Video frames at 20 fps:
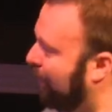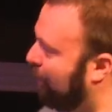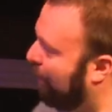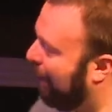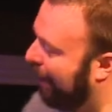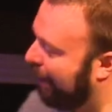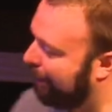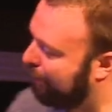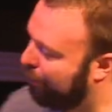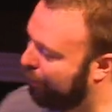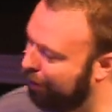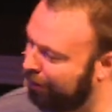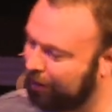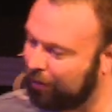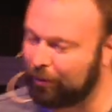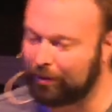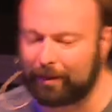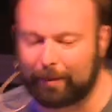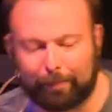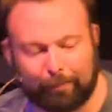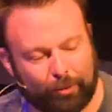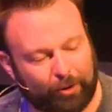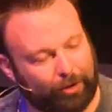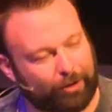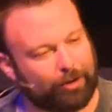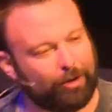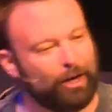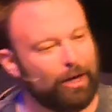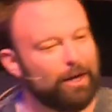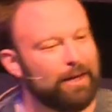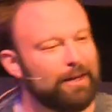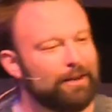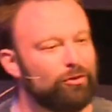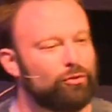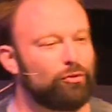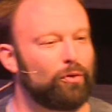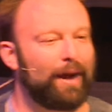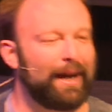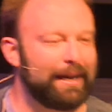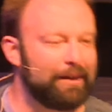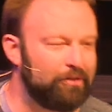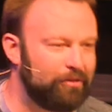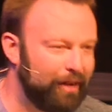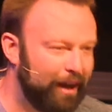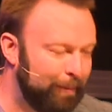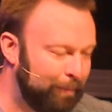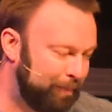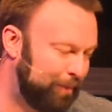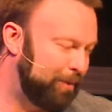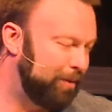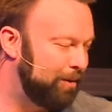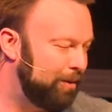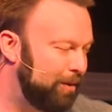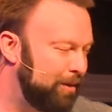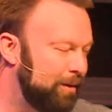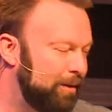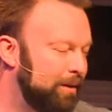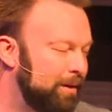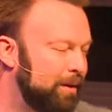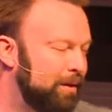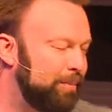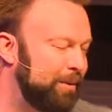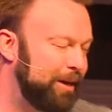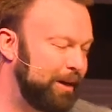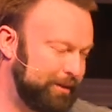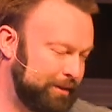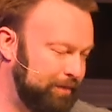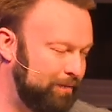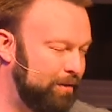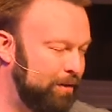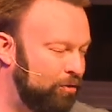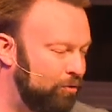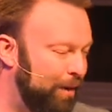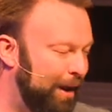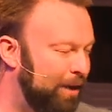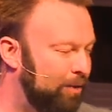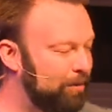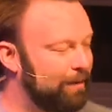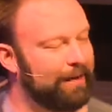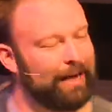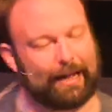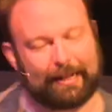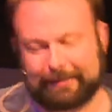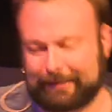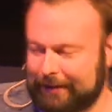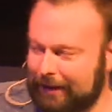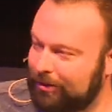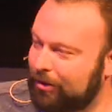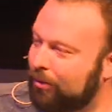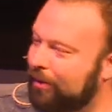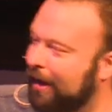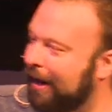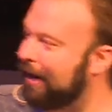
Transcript: by a brook. When the brook dries up because of the drought, God says, okay,